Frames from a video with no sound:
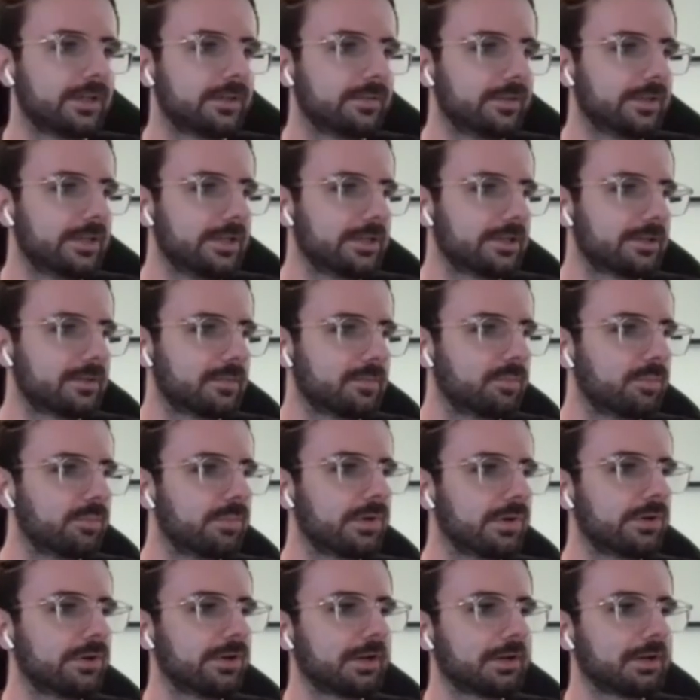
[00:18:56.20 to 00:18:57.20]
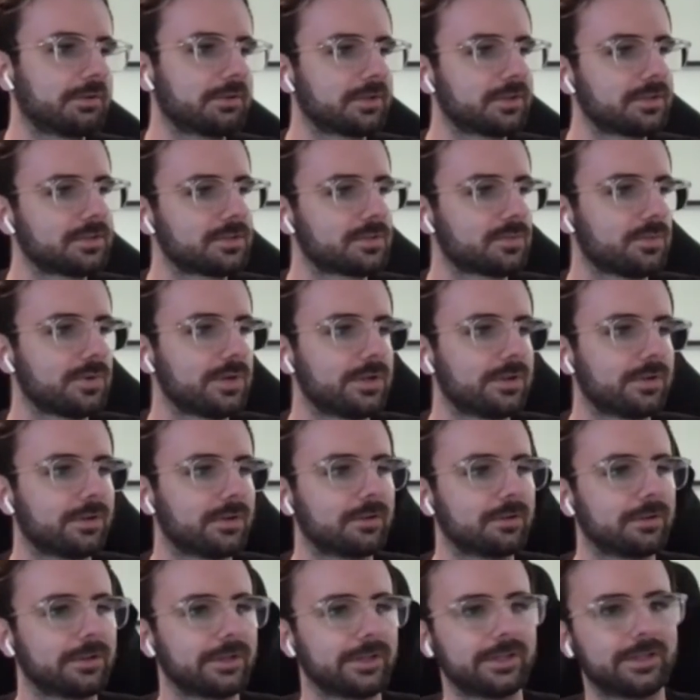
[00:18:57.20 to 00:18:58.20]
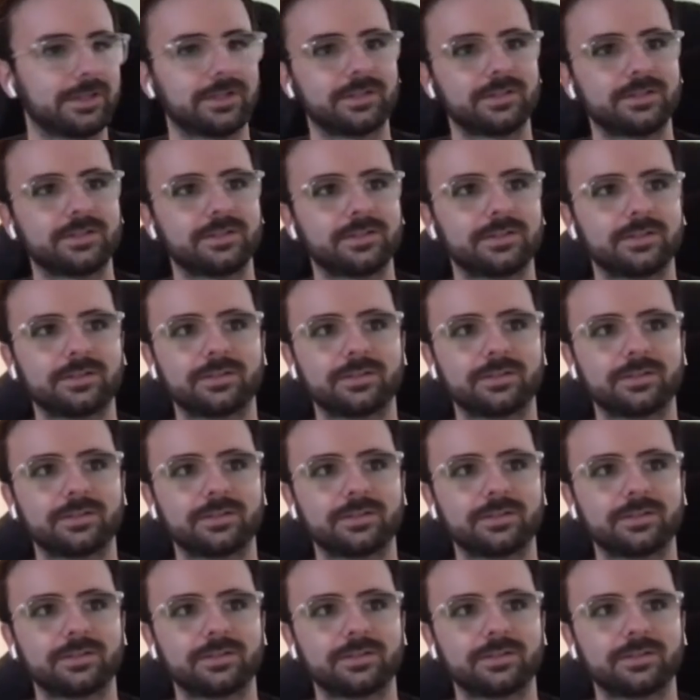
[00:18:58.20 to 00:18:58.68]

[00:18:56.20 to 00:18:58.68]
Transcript: Yeah, burnout is real, and